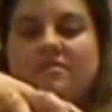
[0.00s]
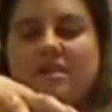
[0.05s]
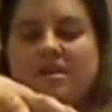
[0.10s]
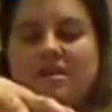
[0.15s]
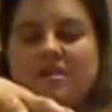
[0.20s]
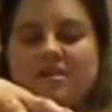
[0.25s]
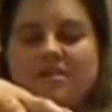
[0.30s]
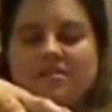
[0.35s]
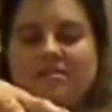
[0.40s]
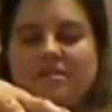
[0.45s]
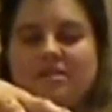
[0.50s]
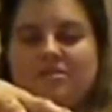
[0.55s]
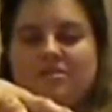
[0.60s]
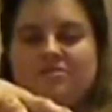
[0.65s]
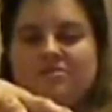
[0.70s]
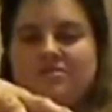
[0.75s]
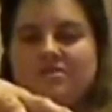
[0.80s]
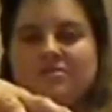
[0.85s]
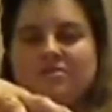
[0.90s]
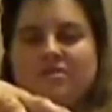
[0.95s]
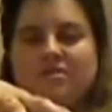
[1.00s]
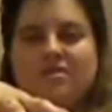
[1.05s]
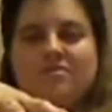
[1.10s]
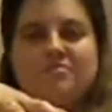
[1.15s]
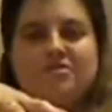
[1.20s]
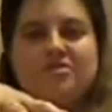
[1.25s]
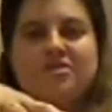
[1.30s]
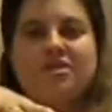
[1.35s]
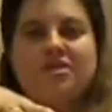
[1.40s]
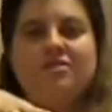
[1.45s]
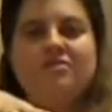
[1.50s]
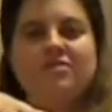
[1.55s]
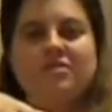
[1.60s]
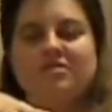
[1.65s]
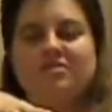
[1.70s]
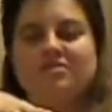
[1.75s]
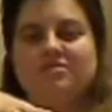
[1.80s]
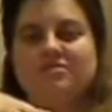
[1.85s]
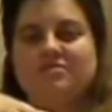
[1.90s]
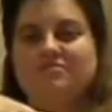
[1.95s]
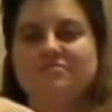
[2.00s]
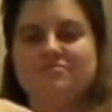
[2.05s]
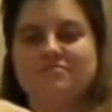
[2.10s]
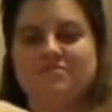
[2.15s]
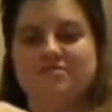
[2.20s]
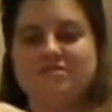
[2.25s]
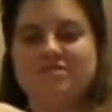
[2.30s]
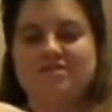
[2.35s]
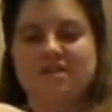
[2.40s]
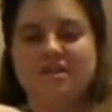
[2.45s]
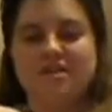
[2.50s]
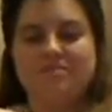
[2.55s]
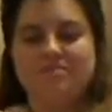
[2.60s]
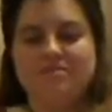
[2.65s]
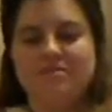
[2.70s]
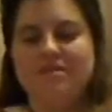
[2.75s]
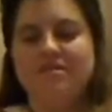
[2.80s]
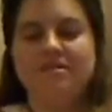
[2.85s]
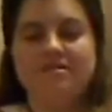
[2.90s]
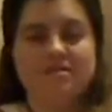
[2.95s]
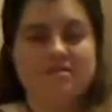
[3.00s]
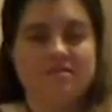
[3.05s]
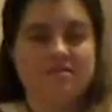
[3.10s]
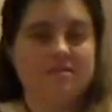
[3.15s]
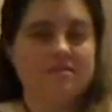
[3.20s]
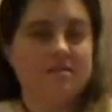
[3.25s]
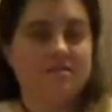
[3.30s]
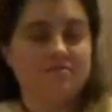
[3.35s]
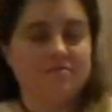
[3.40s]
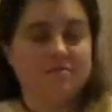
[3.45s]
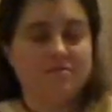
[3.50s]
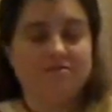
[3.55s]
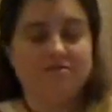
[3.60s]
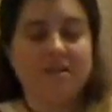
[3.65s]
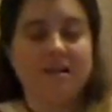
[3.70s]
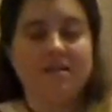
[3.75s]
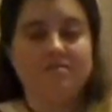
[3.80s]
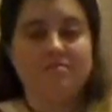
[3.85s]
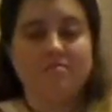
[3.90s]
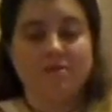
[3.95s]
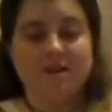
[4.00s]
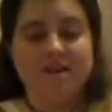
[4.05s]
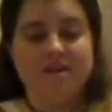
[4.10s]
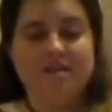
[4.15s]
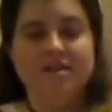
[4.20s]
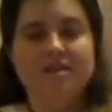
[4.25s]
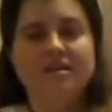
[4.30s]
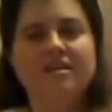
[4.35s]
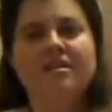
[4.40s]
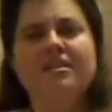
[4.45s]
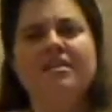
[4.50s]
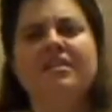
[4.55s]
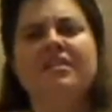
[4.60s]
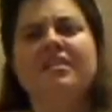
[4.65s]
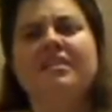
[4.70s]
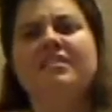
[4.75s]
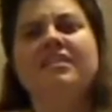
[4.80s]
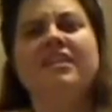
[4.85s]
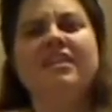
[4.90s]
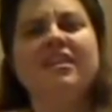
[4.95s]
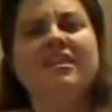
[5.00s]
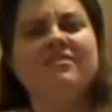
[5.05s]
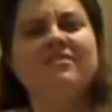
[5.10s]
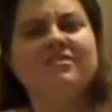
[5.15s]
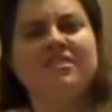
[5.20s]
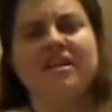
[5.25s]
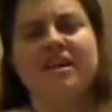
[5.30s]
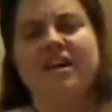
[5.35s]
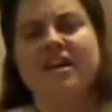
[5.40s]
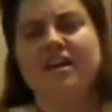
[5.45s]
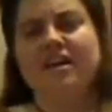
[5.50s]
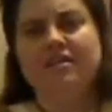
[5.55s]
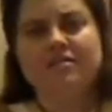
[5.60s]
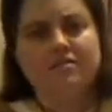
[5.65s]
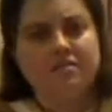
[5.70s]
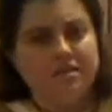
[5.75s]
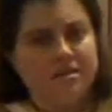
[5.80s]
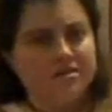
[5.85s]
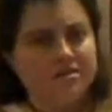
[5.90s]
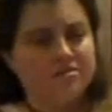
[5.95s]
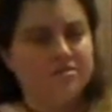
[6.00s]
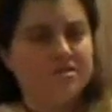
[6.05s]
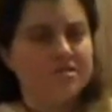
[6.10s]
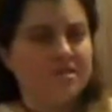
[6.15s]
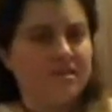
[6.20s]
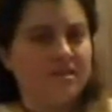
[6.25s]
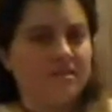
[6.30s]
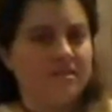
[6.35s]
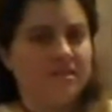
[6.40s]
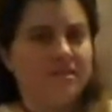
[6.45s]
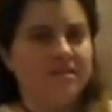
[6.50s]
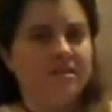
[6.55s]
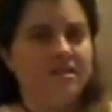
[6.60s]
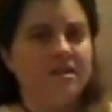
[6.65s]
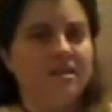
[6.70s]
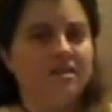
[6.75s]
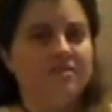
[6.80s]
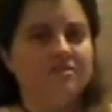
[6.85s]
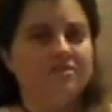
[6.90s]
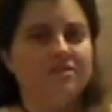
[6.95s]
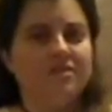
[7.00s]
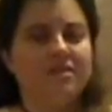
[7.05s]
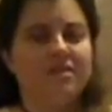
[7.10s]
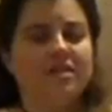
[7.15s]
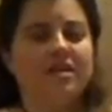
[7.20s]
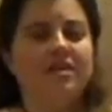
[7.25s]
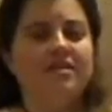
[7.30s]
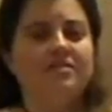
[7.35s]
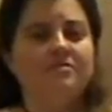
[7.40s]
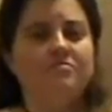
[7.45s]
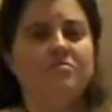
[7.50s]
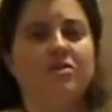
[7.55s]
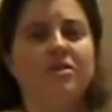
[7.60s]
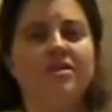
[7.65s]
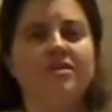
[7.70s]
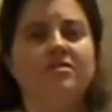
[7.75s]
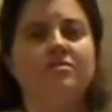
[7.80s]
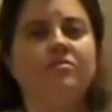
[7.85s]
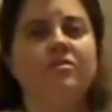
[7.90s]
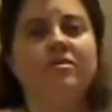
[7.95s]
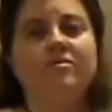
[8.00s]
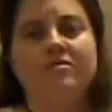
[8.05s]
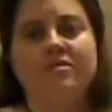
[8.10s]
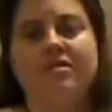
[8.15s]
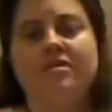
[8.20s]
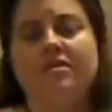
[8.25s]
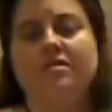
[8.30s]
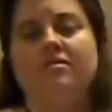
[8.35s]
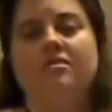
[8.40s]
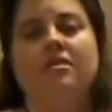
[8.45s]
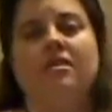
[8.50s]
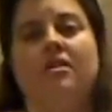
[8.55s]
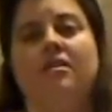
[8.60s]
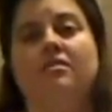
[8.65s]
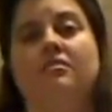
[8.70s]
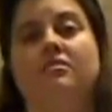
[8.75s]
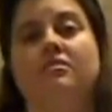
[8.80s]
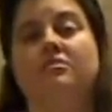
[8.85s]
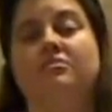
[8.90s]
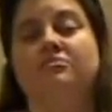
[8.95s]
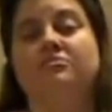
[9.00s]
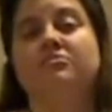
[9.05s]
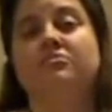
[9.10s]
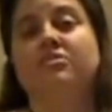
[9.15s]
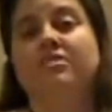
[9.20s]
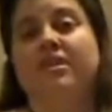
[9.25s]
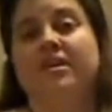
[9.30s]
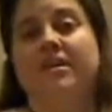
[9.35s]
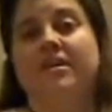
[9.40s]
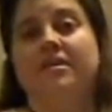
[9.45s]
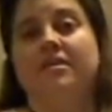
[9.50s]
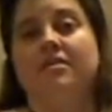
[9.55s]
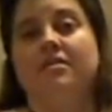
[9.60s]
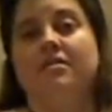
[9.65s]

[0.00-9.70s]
loaves that were almost conical shape, and some were flatbread. They even had, interestingly enough, a kind of bread that we would call gluten-free,